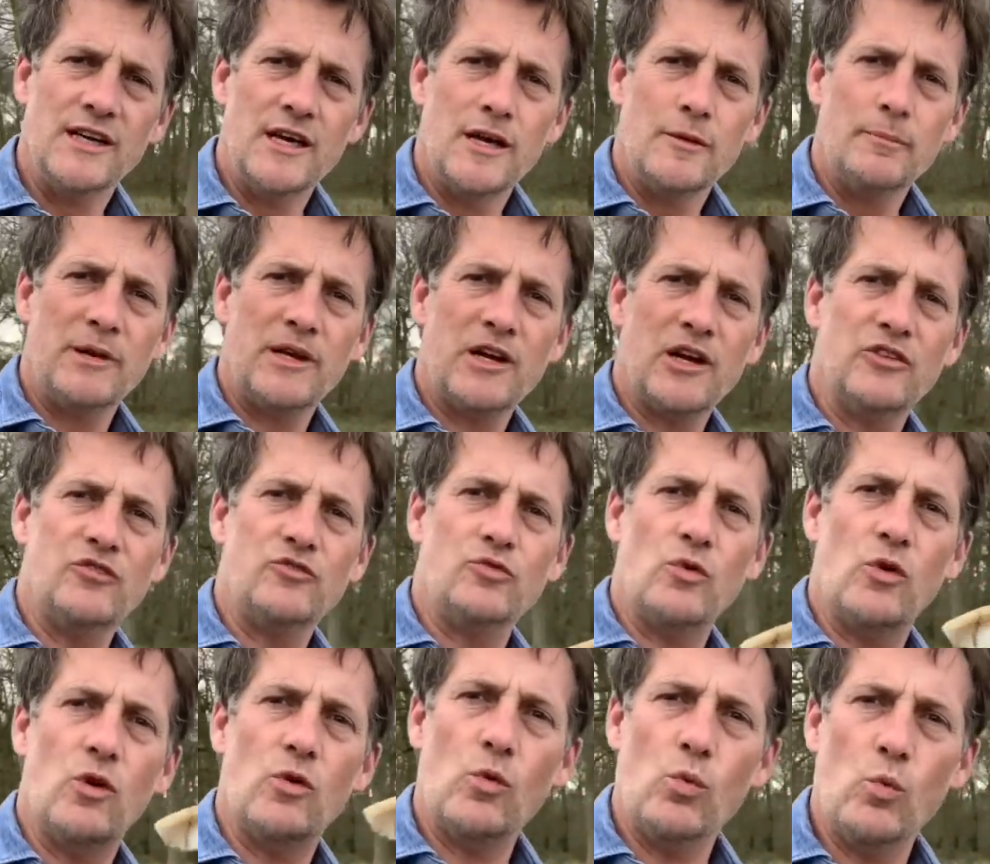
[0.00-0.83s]
because
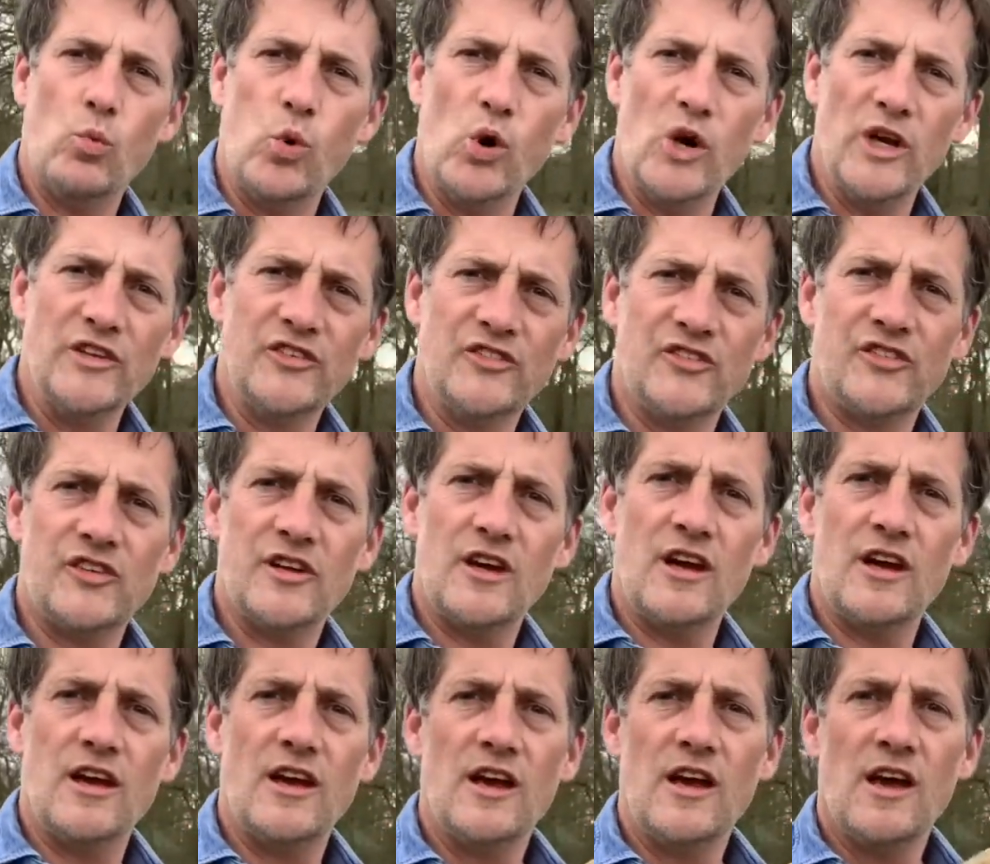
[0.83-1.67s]
woods
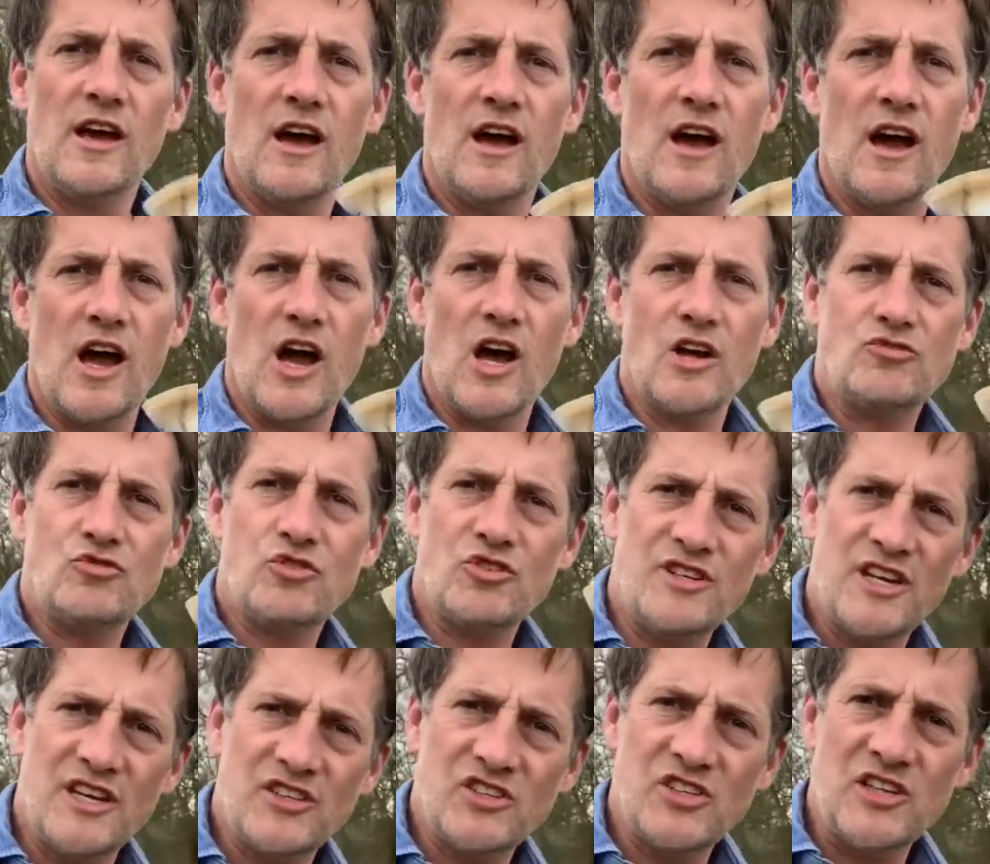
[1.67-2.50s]
are
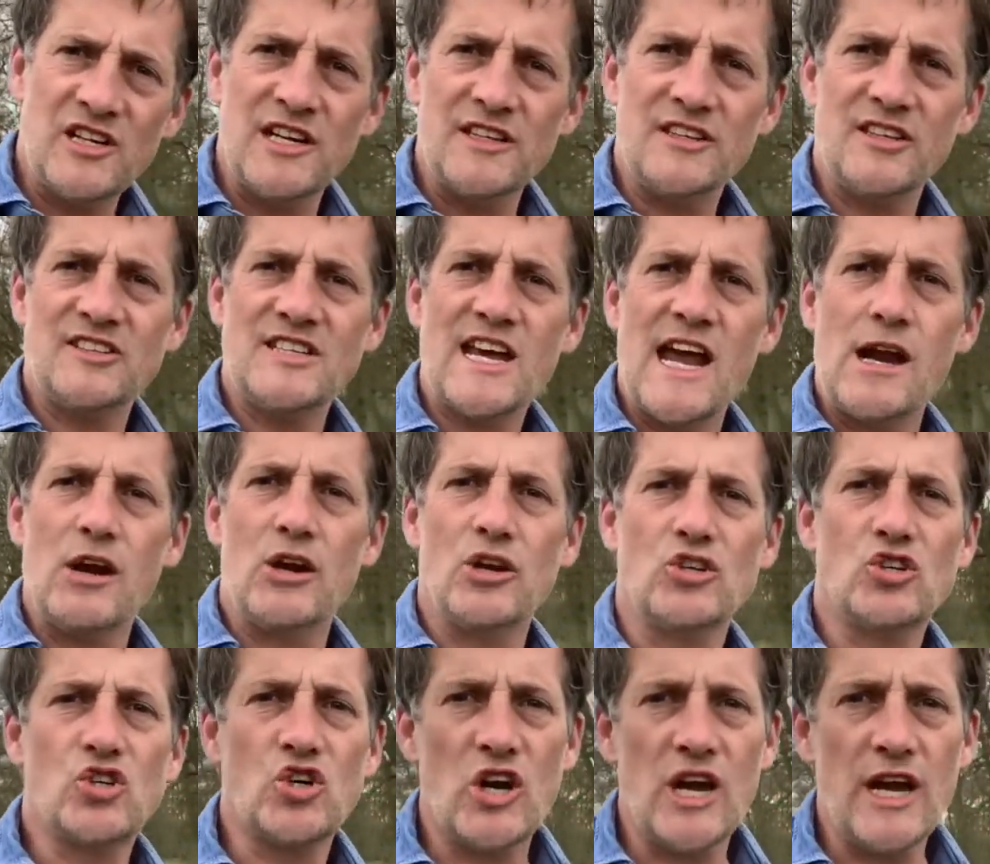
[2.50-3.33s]
traditionally the
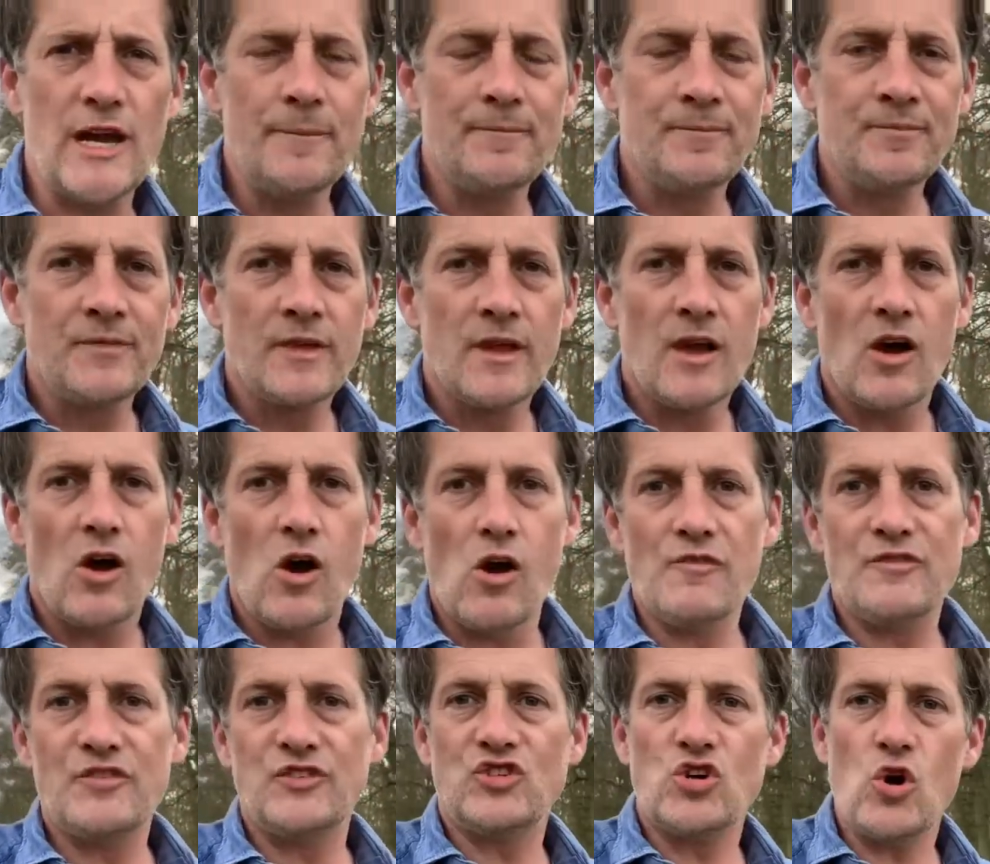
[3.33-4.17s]
territory
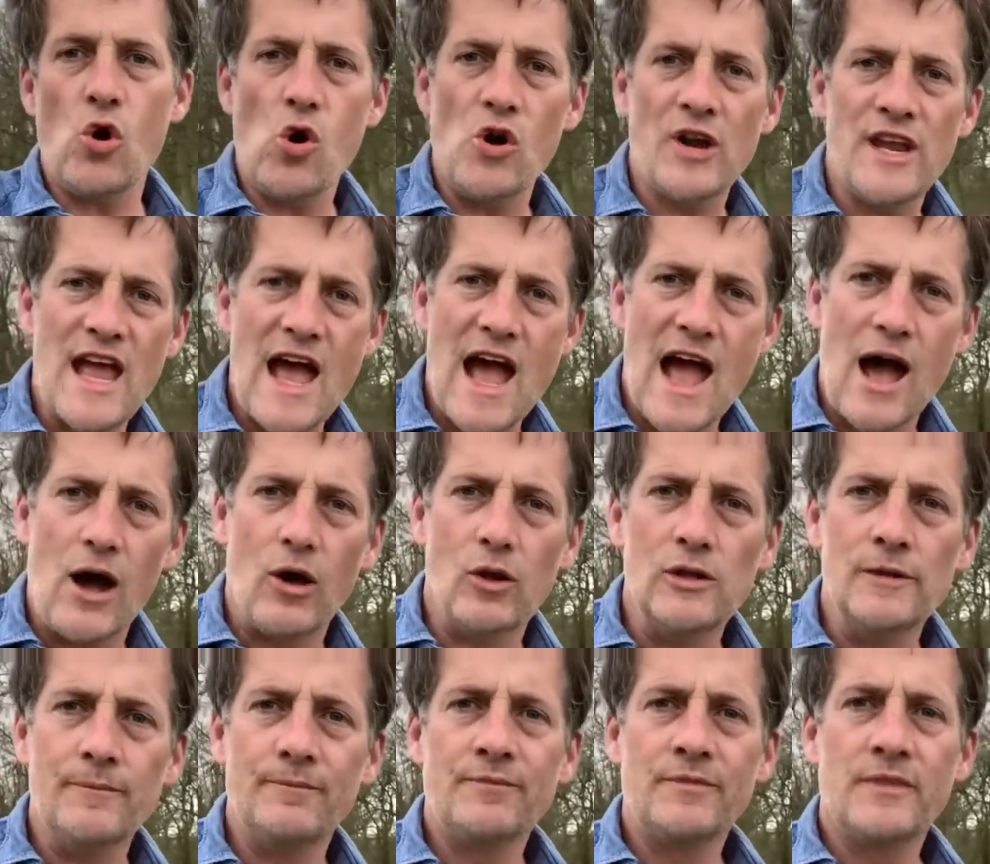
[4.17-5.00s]
of the tawny owl,
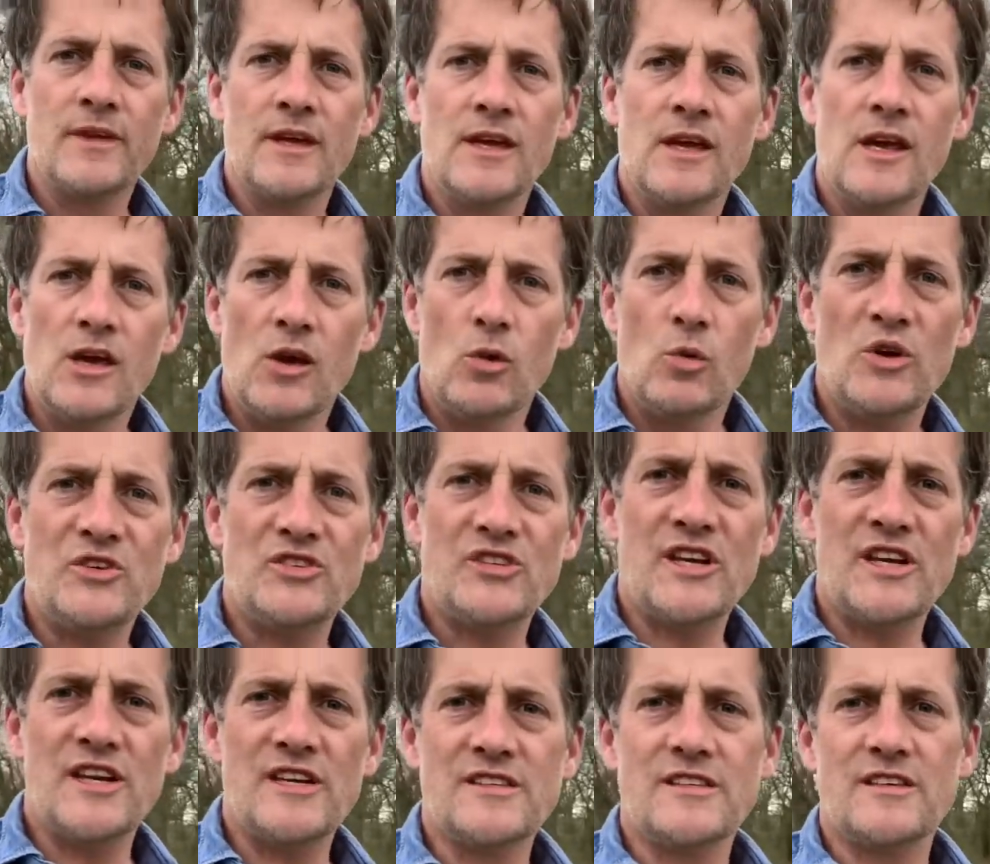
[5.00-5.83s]
which
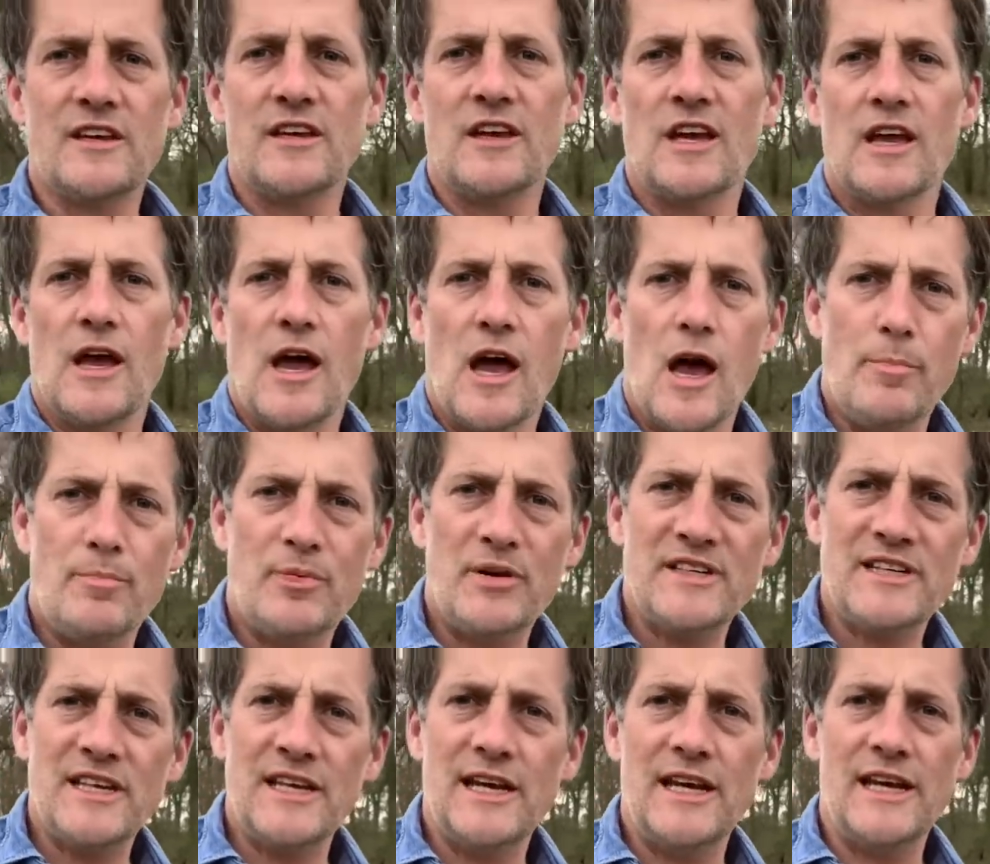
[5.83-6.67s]
is a
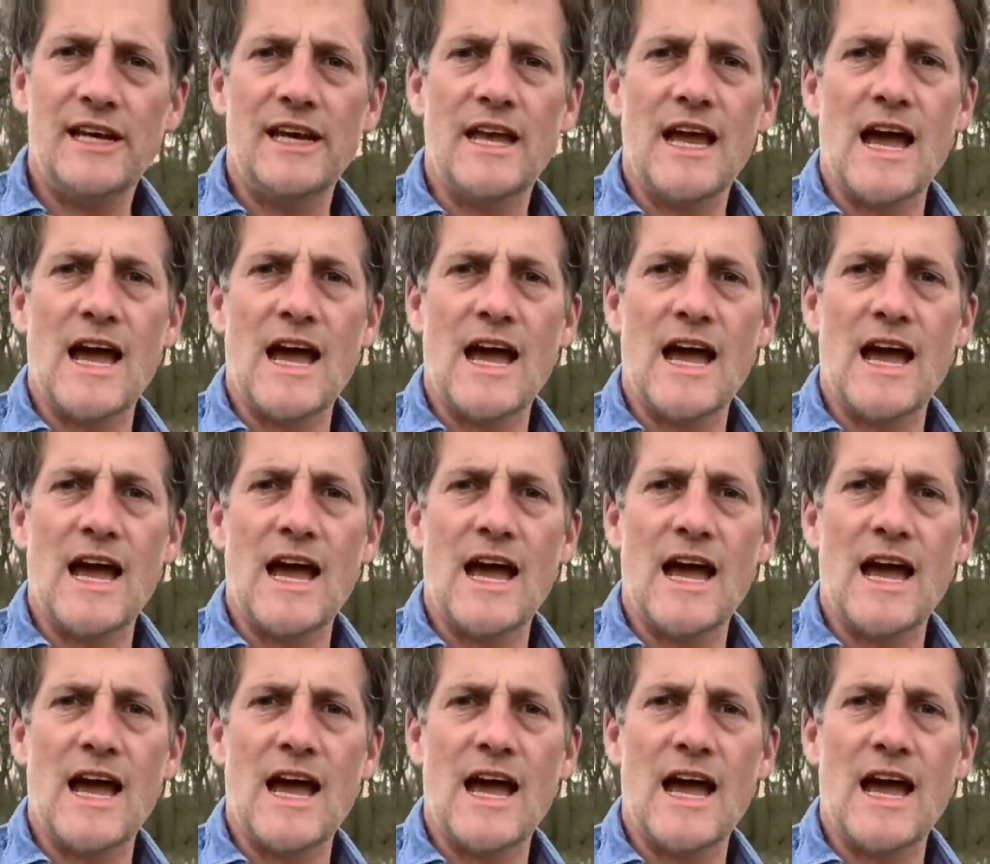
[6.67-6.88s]
pretty